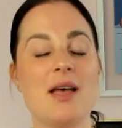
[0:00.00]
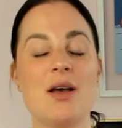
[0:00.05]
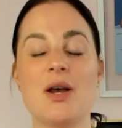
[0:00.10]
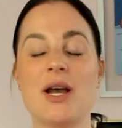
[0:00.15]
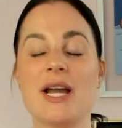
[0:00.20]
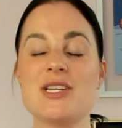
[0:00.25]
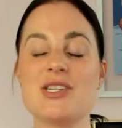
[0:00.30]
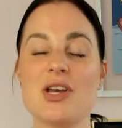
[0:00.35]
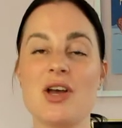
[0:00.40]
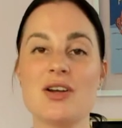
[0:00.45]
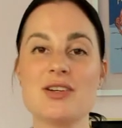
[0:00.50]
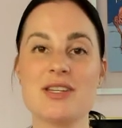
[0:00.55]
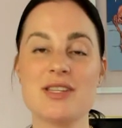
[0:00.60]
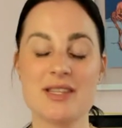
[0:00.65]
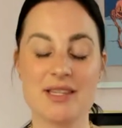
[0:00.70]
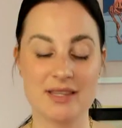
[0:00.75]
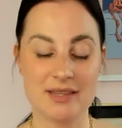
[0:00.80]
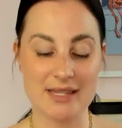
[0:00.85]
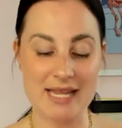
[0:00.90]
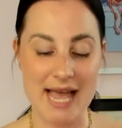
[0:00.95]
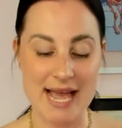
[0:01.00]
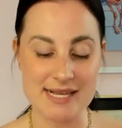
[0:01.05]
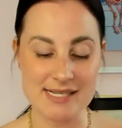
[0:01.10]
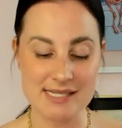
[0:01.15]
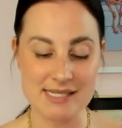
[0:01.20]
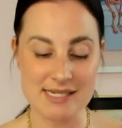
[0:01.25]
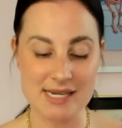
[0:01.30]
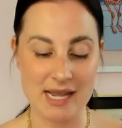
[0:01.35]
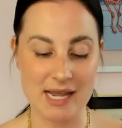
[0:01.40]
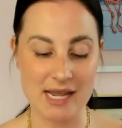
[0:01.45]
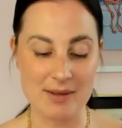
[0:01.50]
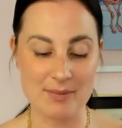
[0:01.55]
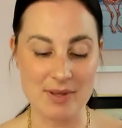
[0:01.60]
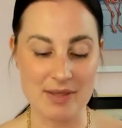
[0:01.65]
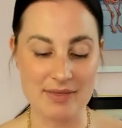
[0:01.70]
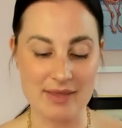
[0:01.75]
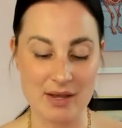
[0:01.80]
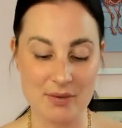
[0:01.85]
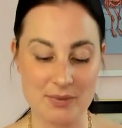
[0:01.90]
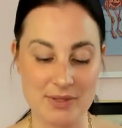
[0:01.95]
I talked the last time
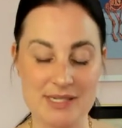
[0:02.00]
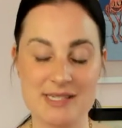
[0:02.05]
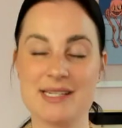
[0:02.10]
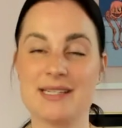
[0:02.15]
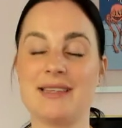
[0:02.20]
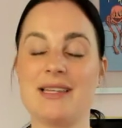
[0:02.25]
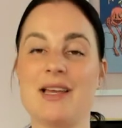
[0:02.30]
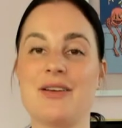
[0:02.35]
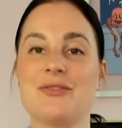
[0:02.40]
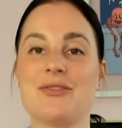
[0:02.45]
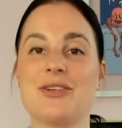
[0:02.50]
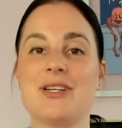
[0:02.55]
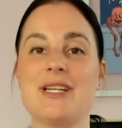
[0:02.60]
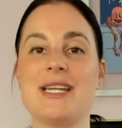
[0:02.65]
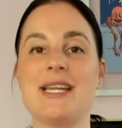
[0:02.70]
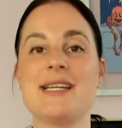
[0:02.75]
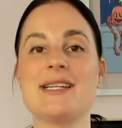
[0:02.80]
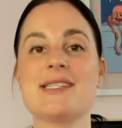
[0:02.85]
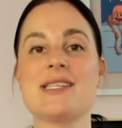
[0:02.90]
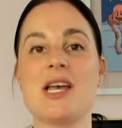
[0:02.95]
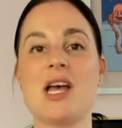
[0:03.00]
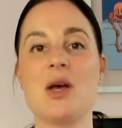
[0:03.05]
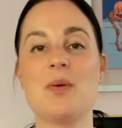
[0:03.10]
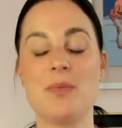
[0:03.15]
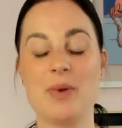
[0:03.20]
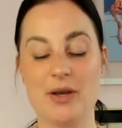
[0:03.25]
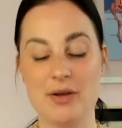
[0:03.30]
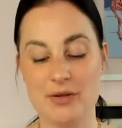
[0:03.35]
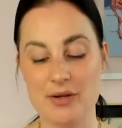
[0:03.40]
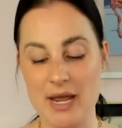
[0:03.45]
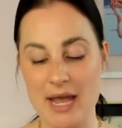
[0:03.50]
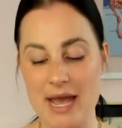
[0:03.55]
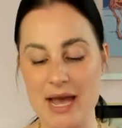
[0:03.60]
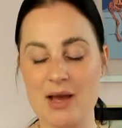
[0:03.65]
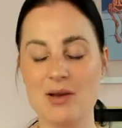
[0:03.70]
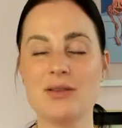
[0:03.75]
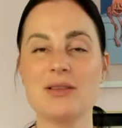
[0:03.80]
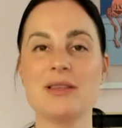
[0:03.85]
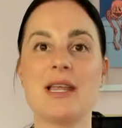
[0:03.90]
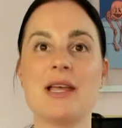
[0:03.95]
that we did love readings about
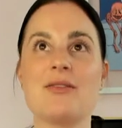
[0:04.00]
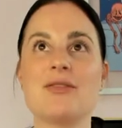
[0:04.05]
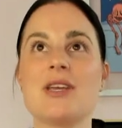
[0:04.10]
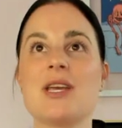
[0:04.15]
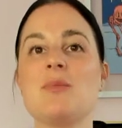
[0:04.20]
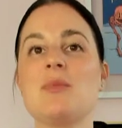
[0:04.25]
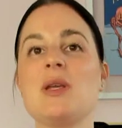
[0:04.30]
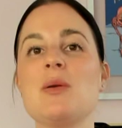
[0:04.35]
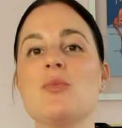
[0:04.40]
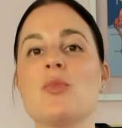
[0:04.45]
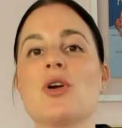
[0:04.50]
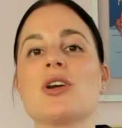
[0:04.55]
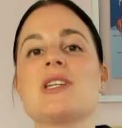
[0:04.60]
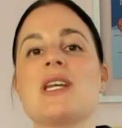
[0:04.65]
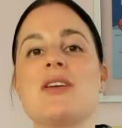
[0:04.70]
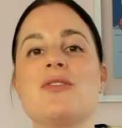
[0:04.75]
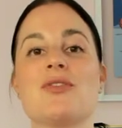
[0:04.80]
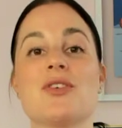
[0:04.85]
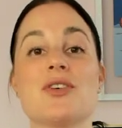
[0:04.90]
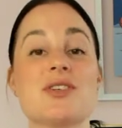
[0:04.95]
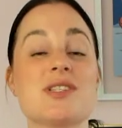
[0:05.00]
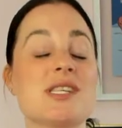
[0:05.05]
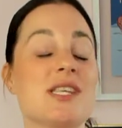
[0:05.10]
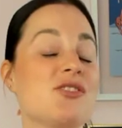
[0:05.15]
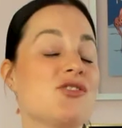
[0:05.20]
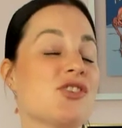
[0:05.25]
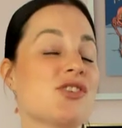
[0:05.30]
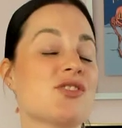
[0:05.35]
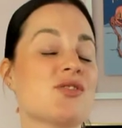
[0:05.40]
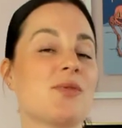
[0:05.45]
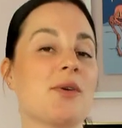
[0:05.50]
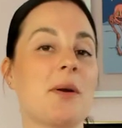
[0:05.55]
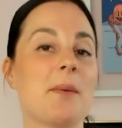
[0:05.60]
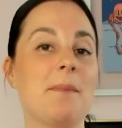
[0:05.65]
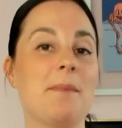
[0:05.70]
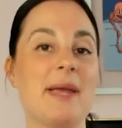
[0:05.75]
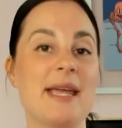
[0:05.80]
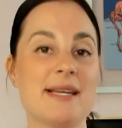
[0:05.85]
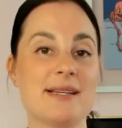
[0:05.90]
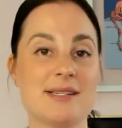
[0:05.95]
how love can be more diverse than just
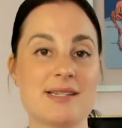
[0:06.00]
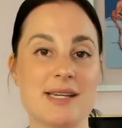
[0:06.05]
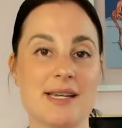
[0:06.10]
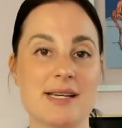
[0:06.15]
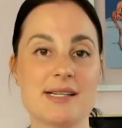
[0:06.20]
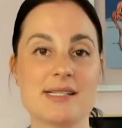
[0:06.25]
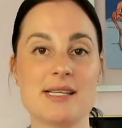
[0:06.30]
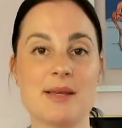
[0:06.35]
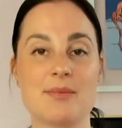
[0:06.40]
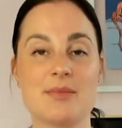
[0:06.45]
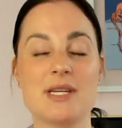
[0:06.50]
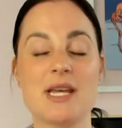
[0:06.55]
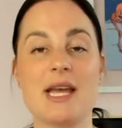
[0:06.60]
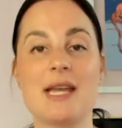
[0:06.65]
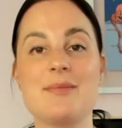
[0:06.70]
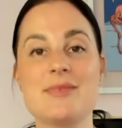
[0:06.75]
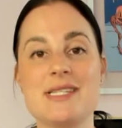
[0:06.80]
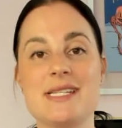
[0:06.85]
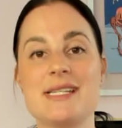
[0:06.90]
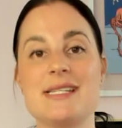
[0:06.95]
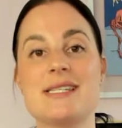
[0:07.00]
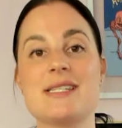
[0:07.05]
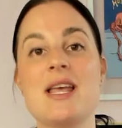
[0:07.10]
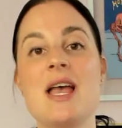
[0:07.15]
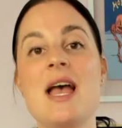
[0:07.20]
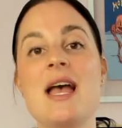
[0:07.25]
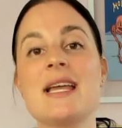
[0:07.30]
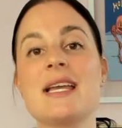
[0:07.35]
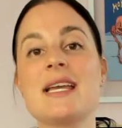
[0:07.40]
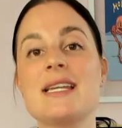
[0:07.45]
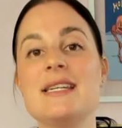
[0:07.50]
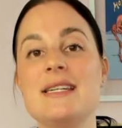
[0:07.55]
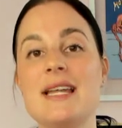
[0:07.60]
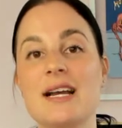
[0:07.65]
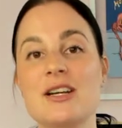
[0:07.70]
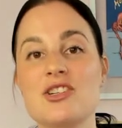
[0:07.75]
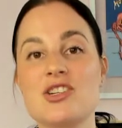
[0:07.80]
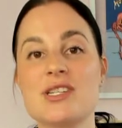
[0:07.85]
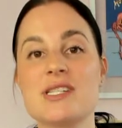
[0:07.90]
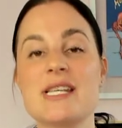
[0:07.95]
romantic. Sometimes these
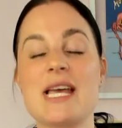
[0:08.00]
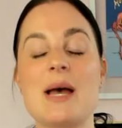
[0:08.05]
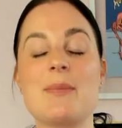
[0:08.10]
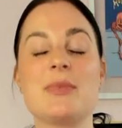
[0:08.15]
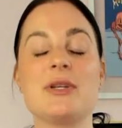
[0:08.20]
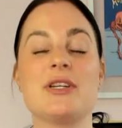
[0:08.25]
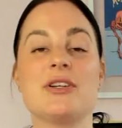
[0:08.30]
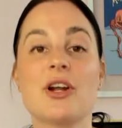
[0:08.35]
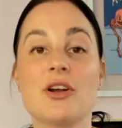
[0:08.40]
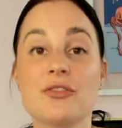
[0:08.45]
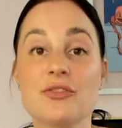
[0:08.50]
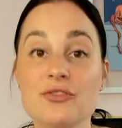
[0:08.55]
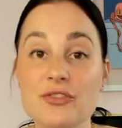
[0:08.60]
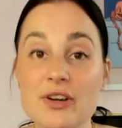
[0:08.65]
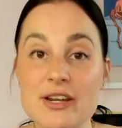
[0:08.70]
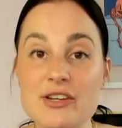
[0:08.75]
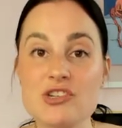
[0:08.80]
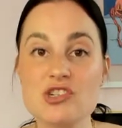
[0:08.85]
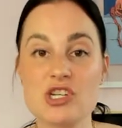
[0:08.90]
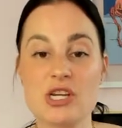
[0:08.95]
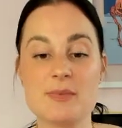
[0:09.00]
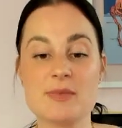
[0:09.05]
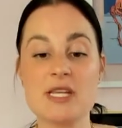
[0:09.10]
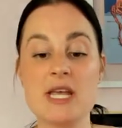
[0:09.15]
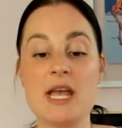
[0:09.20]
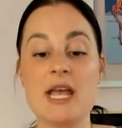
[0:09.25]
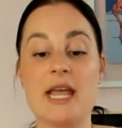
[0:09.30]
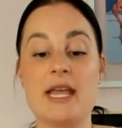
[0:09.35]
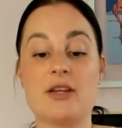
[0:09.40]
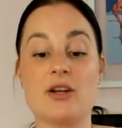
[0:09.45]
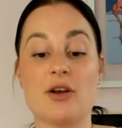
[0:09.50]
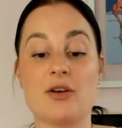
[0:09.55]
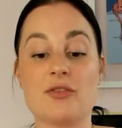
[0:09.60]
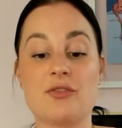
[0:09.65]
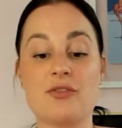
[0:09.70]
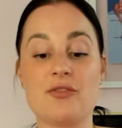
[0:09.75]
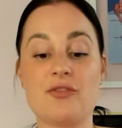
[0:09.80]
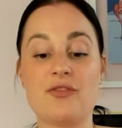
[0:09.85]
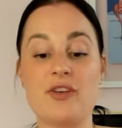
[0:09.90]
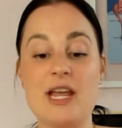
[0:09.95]
connections happen in our friendships, in our
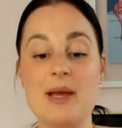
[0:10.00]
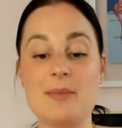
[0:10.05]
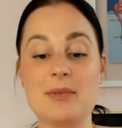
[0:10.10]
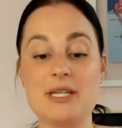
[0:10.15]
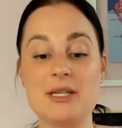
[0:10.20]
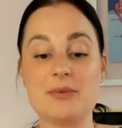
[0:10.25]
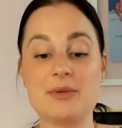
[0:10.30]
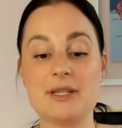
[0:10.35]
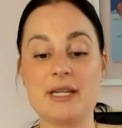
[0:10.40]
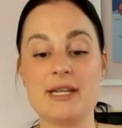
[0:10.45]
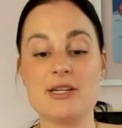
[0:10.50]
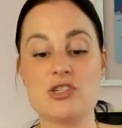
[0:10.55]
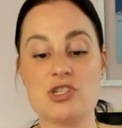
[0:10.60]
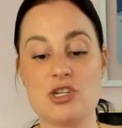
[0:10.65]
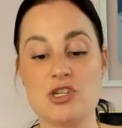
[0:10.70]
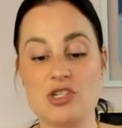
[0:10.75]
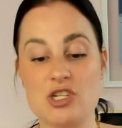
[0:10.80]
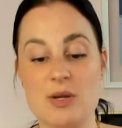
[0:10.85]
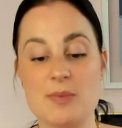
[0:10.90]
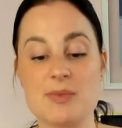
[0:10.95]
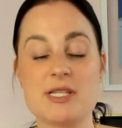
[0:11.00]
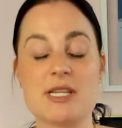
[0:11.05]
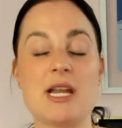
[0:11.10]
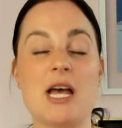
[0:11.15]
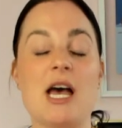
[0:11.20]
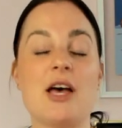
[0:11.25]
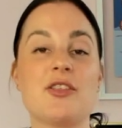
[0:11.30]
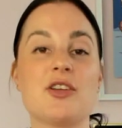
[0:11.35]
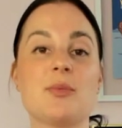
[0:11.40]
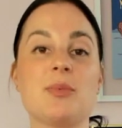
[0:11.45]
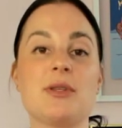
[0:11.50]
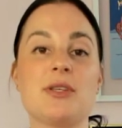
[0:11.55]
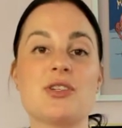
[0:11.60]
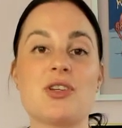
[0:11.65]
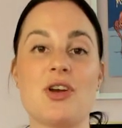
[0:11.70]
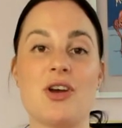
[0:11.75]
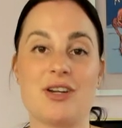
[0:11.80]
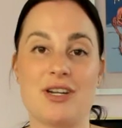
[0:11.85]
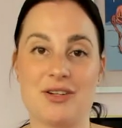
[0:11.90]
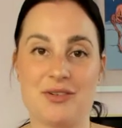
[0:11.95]
family relationships, and other
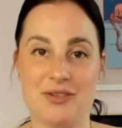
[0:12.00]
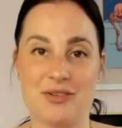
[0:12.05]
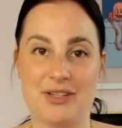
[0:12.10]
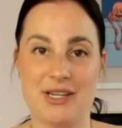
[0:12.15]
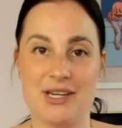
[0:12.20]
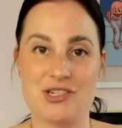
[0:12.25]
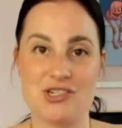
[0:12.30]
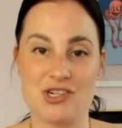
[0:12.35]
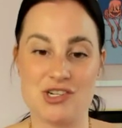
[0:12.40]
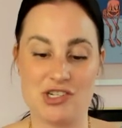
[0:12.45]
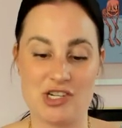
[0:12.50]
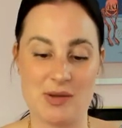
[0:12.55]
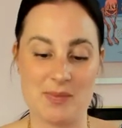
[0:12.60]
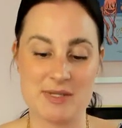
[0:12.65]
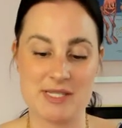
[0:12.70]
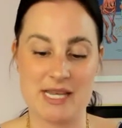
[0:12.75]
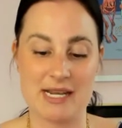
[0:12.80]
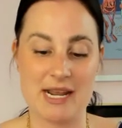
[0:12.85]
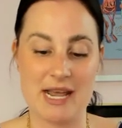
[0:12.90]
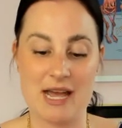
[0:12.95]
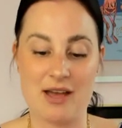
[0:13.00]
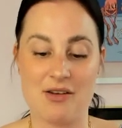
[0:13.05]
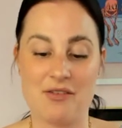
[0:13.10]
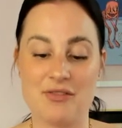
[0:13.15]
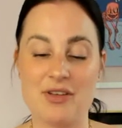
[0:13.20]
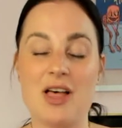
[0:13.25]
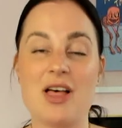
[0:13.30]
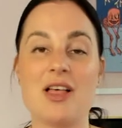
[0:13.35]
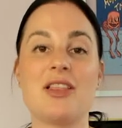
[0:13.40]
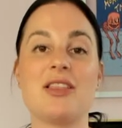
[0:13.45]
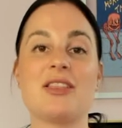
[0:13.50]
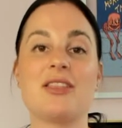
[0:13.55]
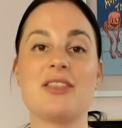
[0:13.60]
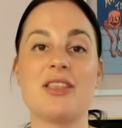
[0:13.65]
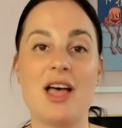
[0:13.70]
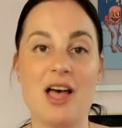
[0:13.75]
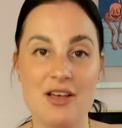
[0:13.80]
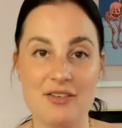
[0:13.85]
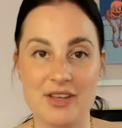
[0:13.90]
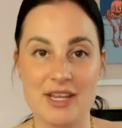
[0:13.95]
platonic relationships that have
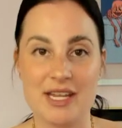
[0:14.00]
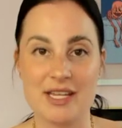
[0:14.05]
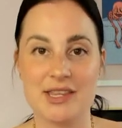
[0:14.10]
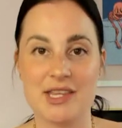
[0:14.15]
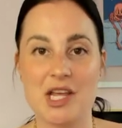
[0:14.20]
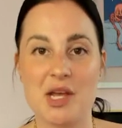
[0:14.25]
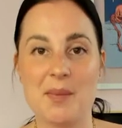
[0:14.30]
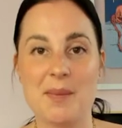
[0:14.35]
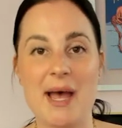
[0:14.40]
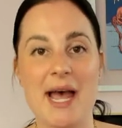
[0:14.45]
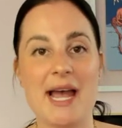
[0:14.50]
love in them.